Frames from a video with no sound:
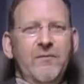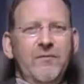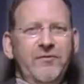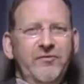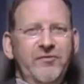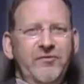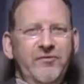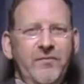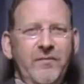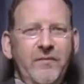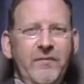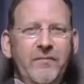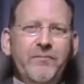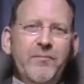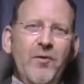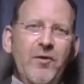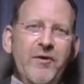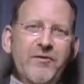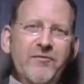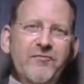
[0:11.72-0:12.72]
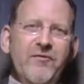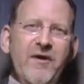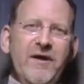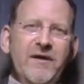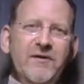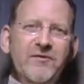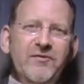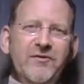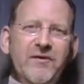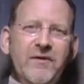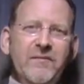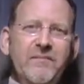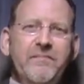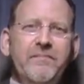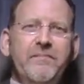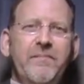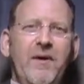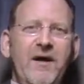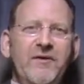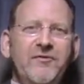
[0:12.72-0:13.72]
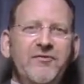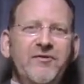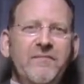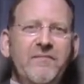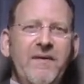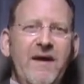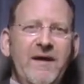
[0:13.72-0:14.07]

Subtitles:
was born and raised in Boston,